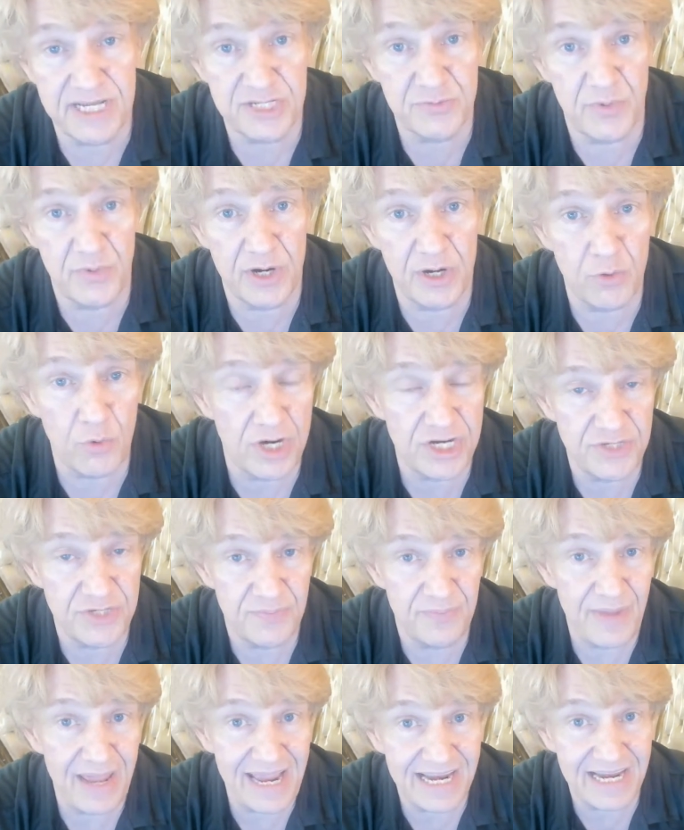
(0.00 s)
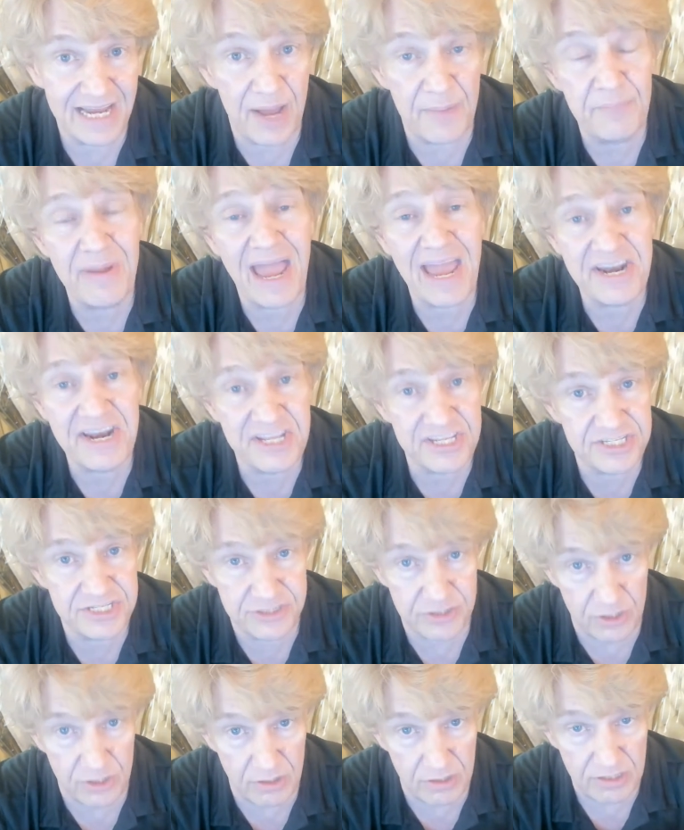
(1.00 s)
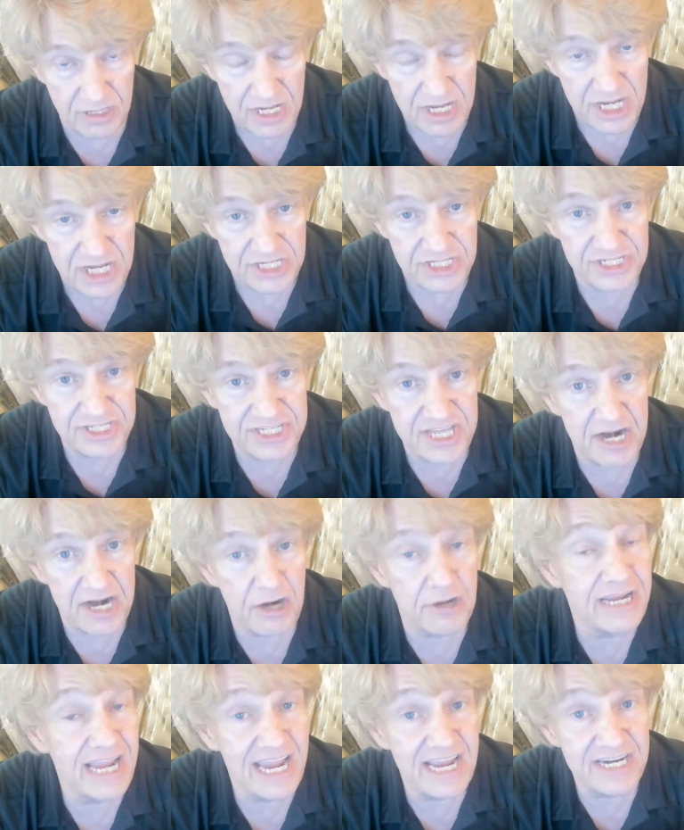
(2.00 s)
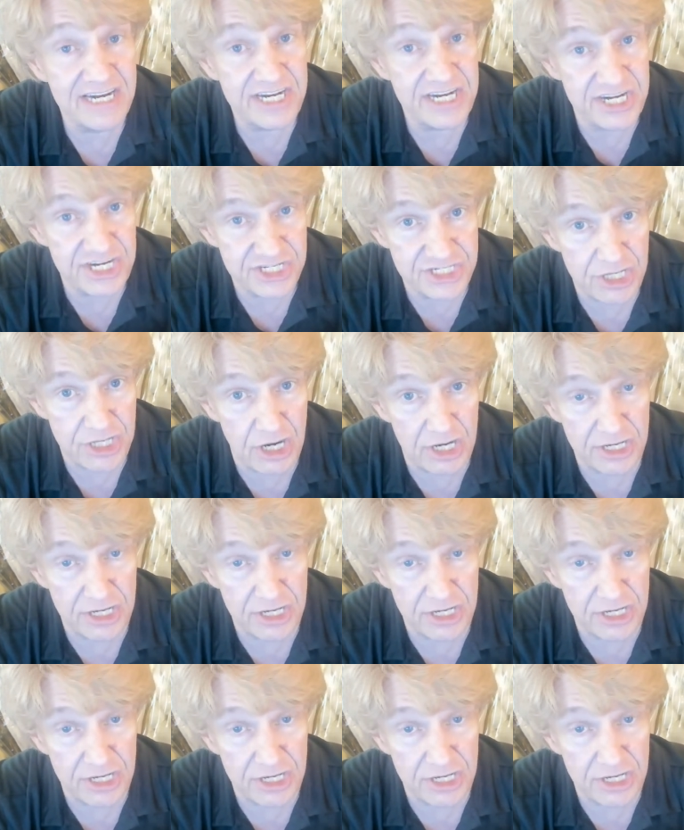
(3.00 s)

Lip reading: we're going to make a pedestal to set our candy dish on.